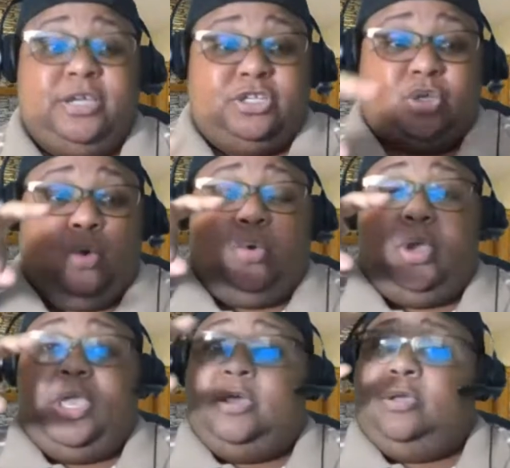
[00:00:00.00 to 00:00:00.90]
So,
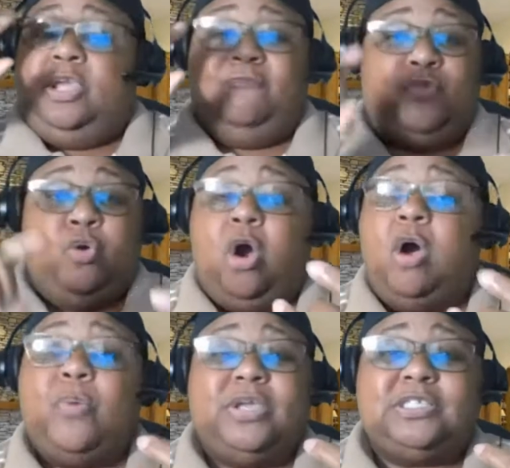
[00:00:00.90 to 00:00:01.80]
if you're
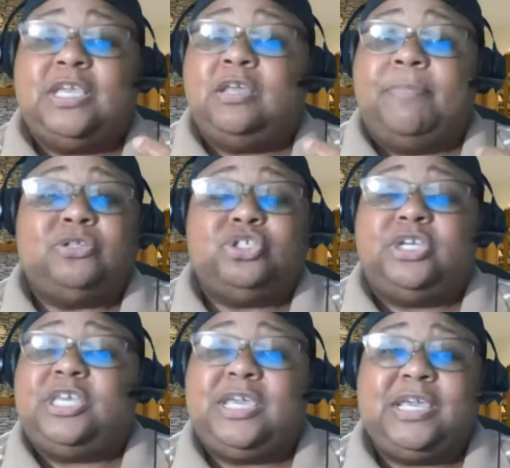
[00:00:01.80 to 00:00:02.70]
always thinking about your
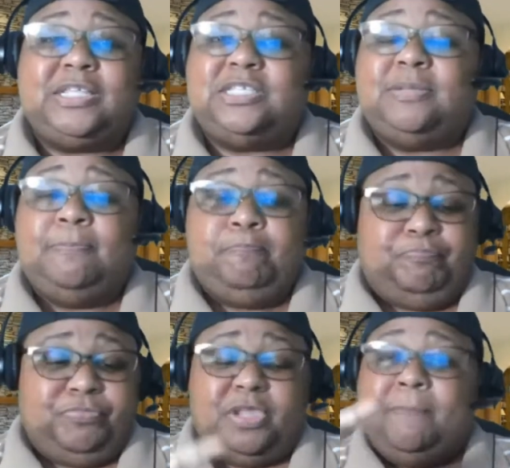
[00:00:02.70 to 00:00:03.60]
kids
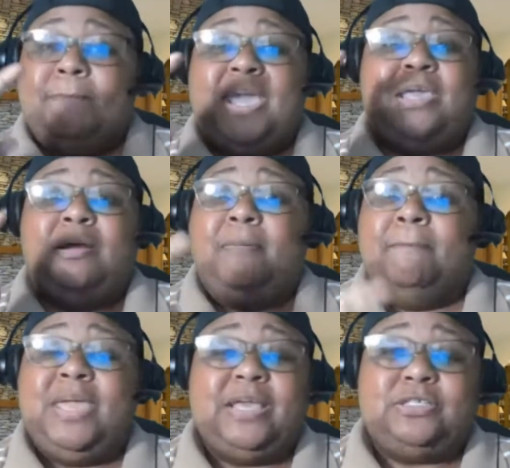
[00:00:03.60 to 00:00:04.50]
making a
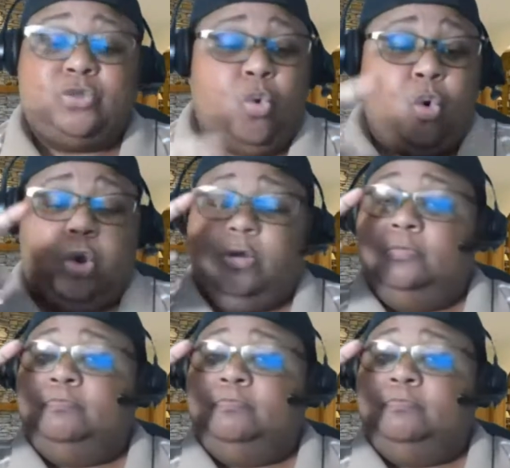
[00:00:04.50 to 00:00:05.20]
mess or